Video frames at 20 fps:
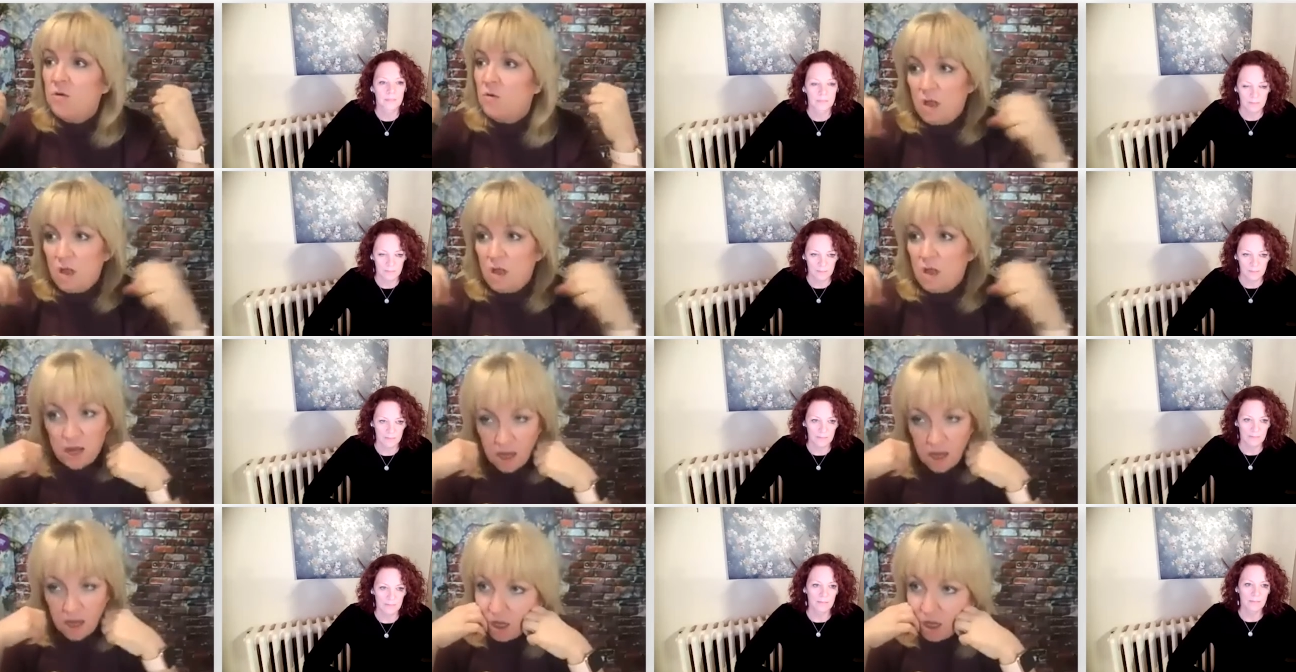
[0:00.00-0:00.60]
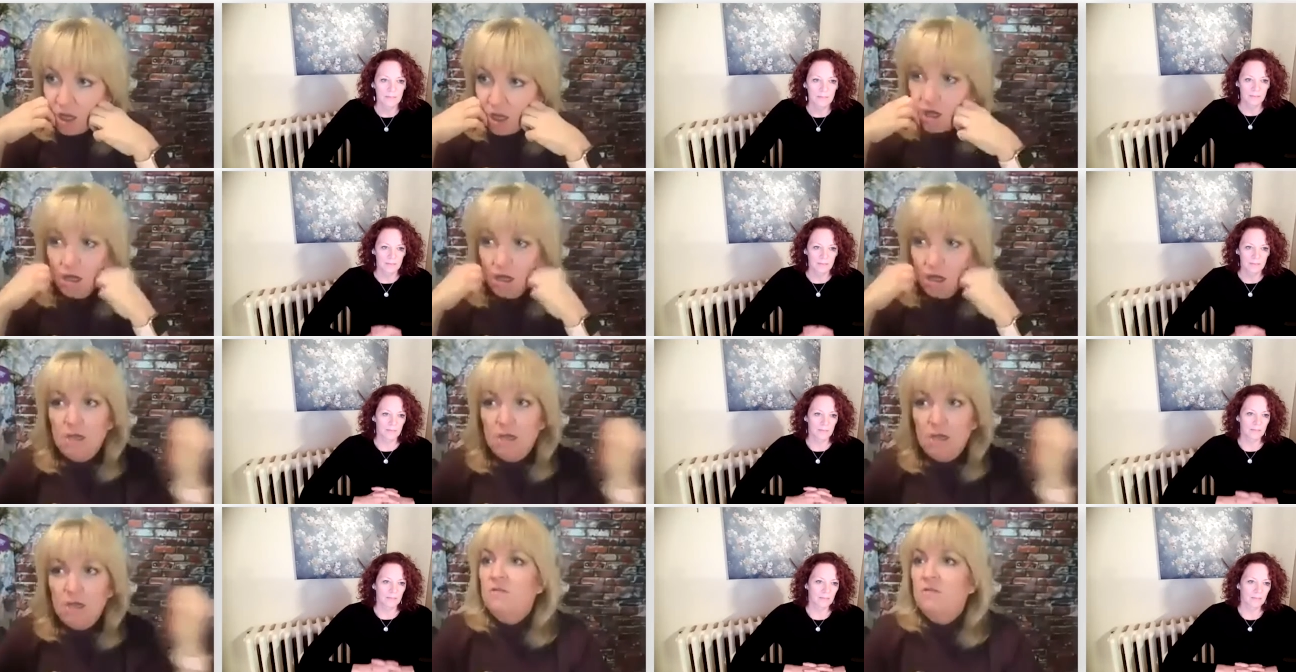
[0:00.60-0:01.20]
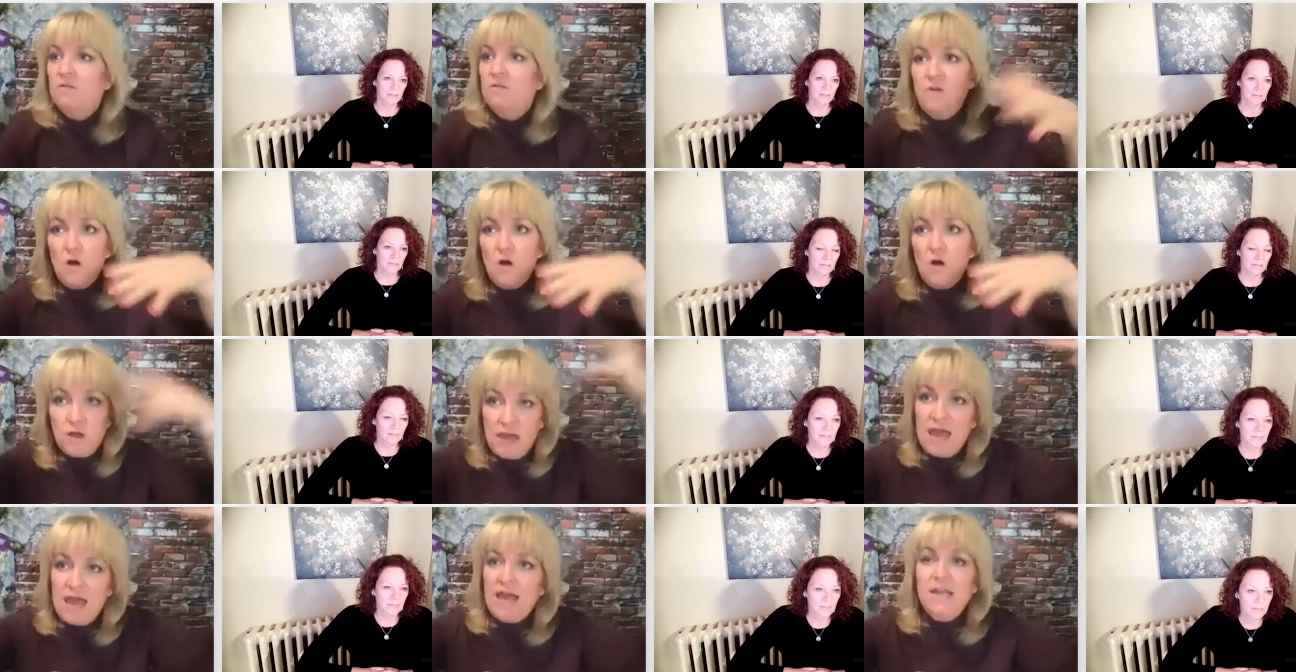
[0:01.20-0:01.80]
Speaker 1: like the
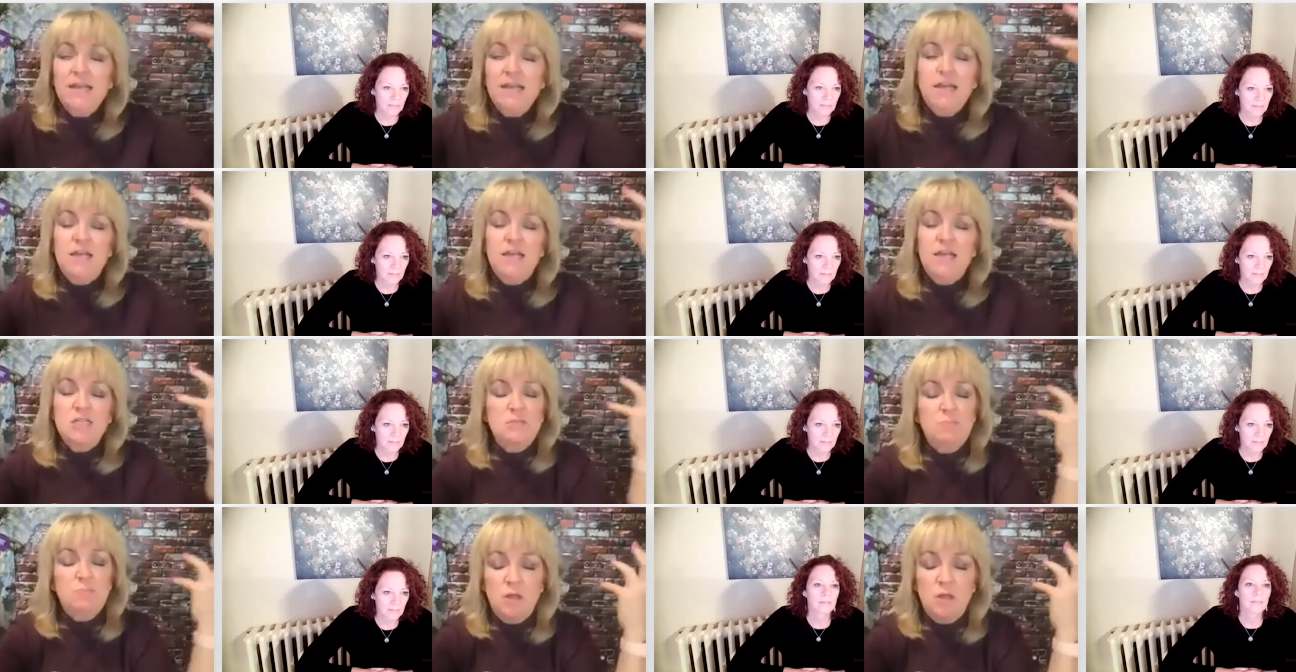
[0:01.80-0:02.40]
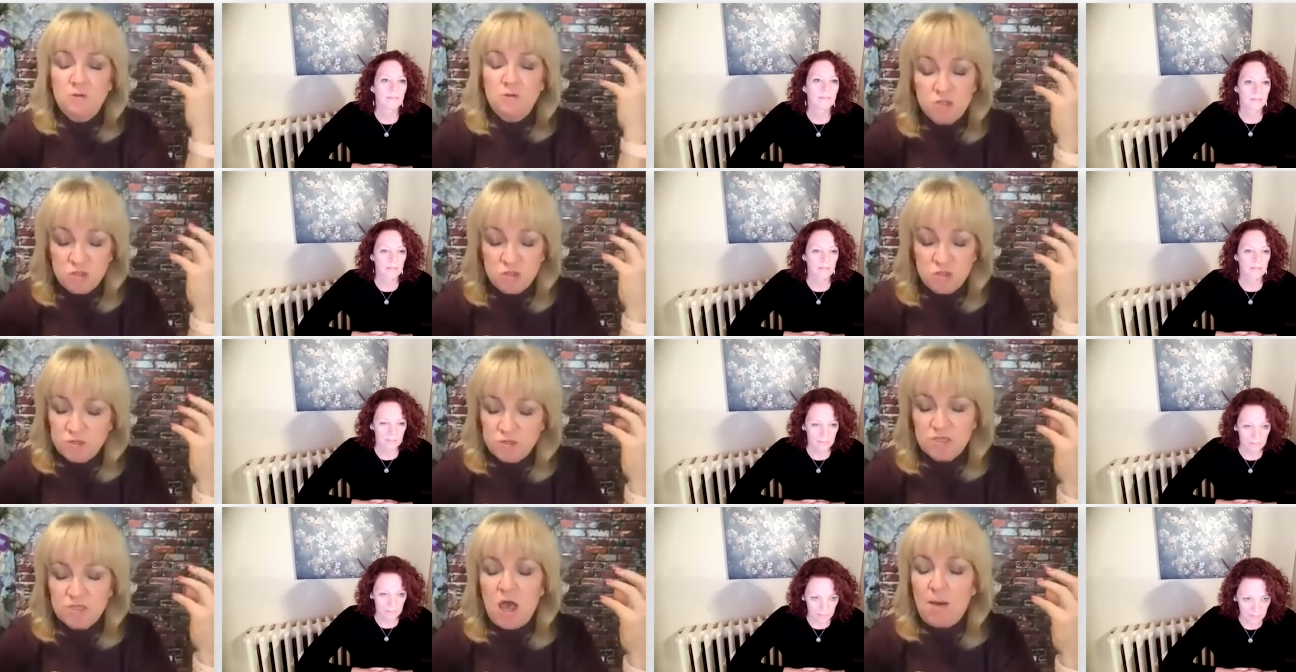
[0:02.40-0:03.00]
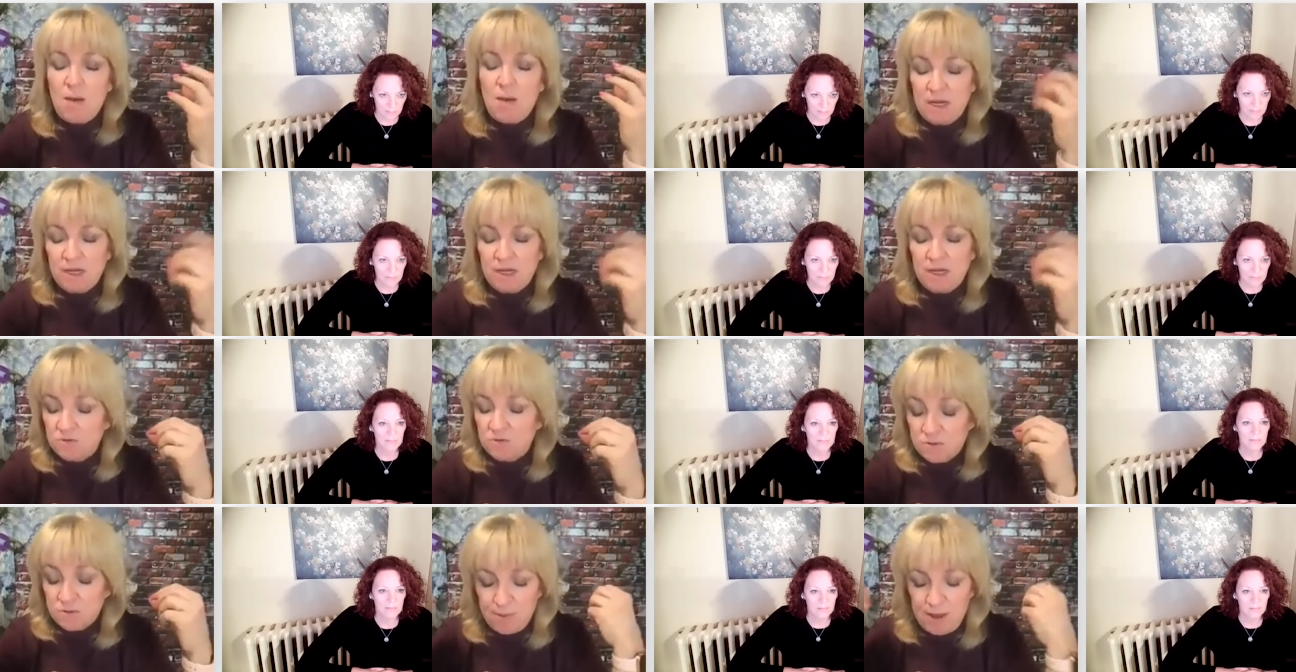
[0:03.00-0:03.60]
volcanic explosion was coming. It
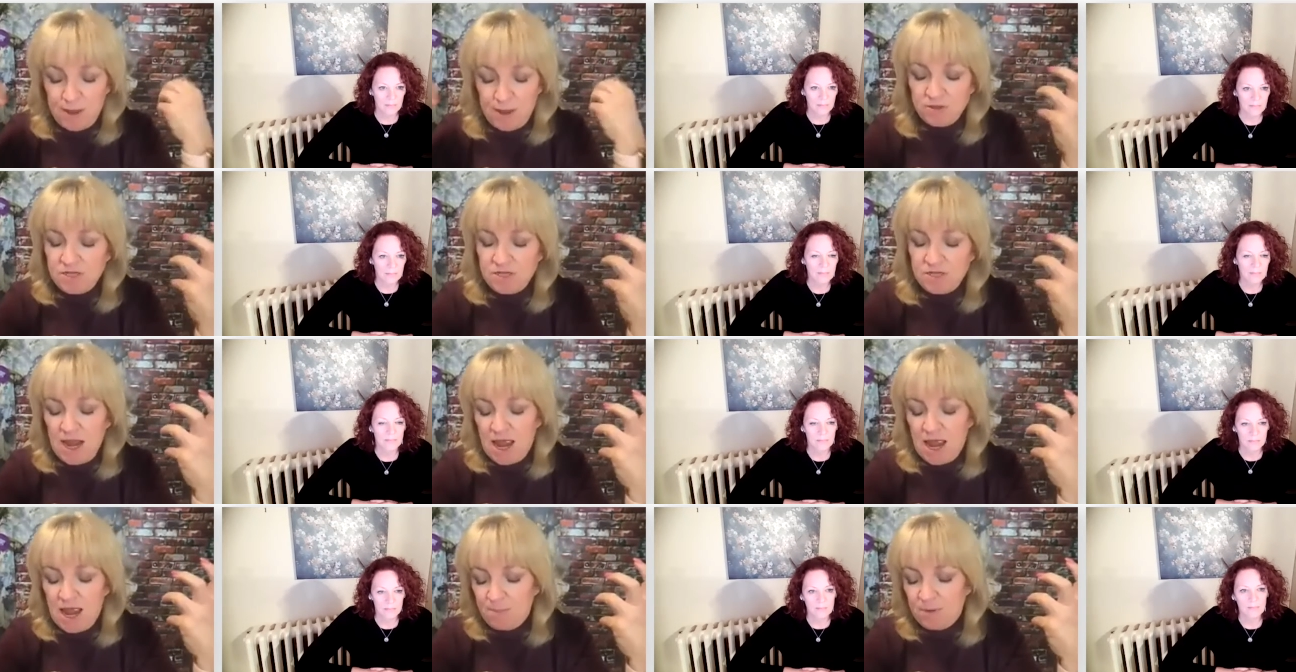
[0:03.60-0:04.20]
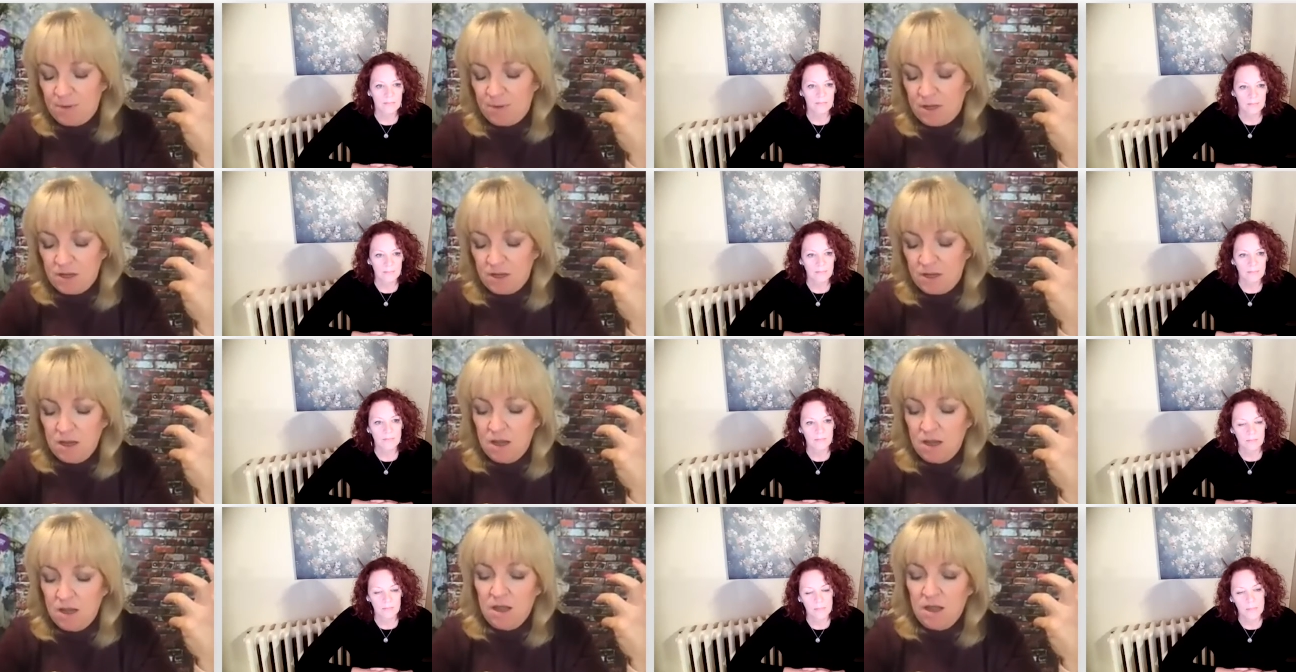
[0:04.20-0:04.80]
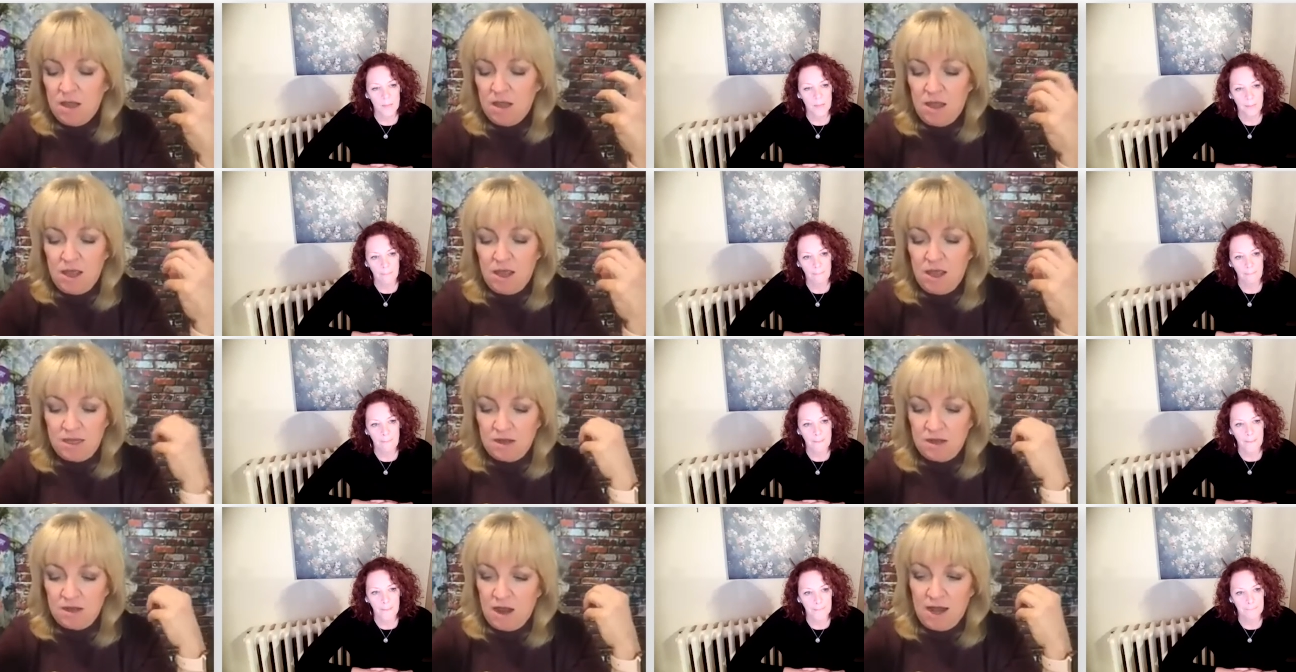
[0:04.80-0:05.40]
was about to happen.
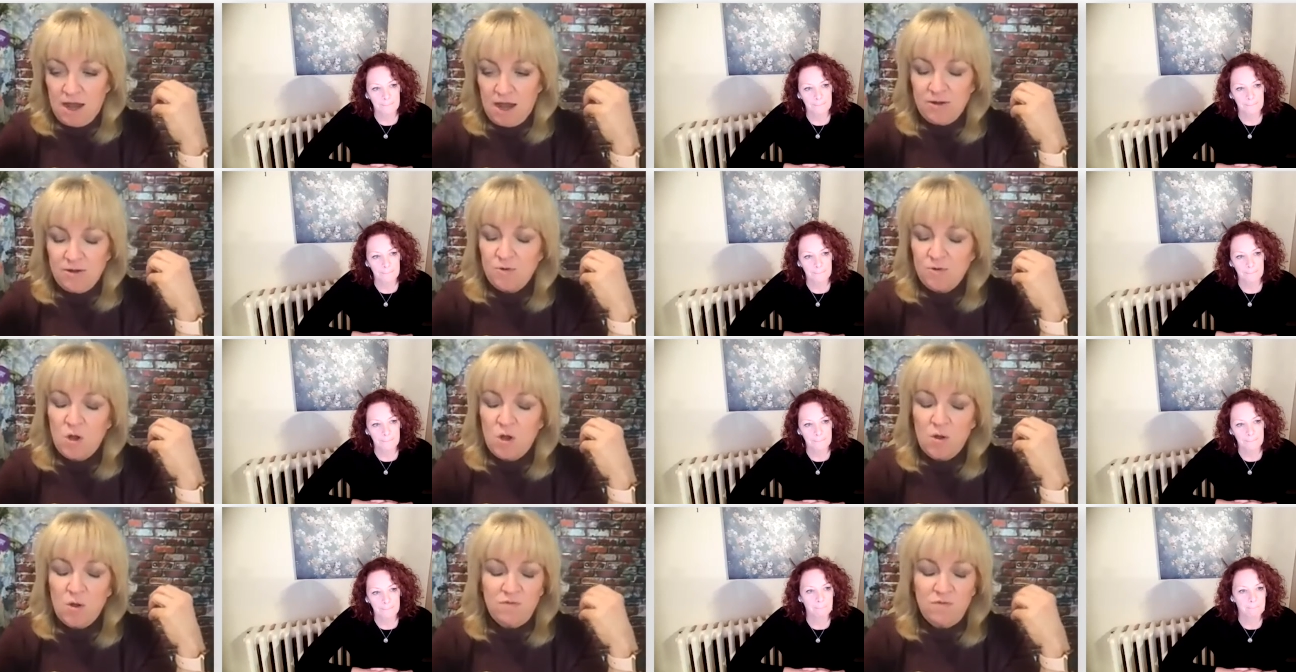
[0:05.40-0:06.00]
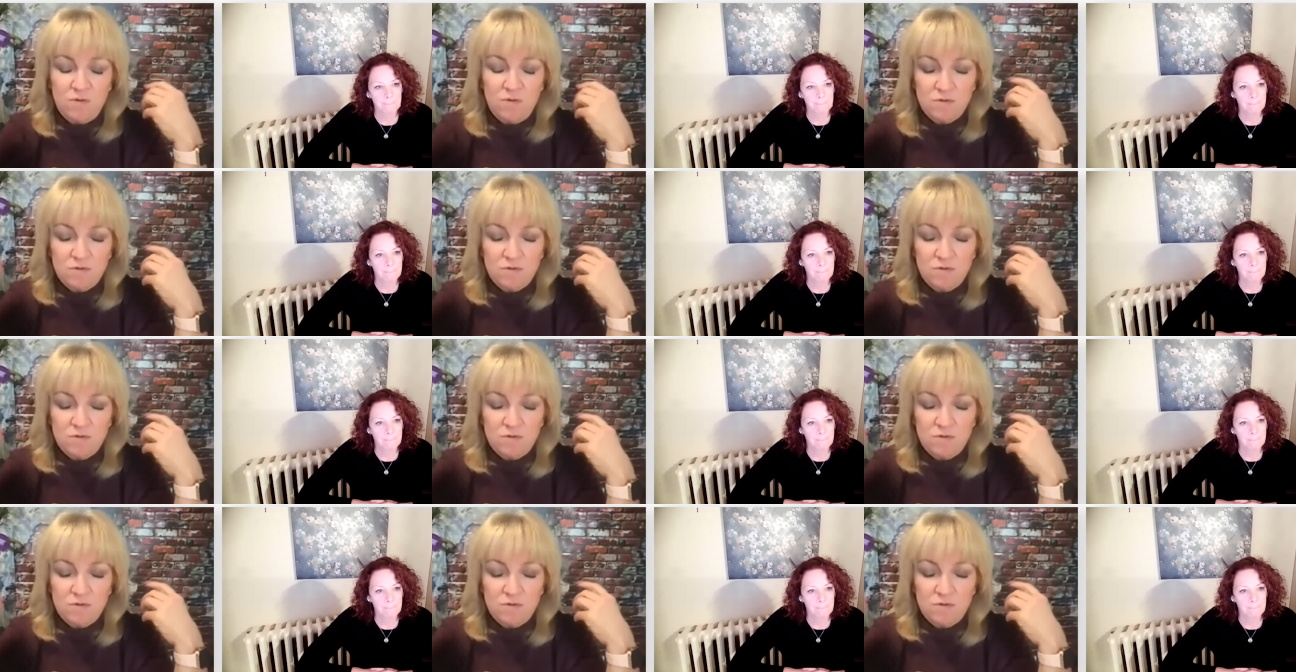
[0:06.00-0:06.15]
And I don't know if it